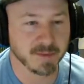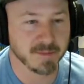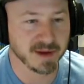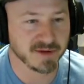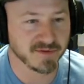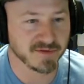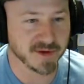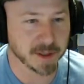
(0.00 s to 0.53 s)

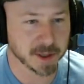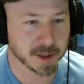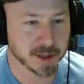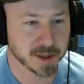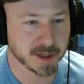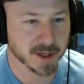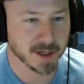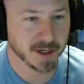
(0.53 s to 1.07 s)
Big fish.
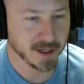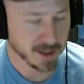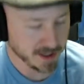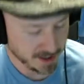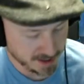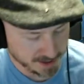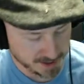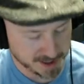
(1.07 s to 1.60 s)

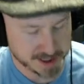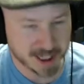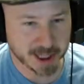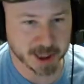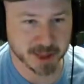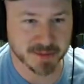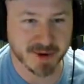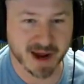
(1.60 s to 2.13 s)
Let's
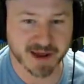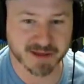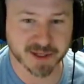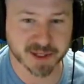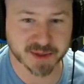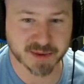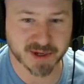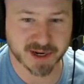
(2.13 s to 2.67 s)
actually buy
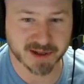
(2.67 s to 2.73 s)
this one.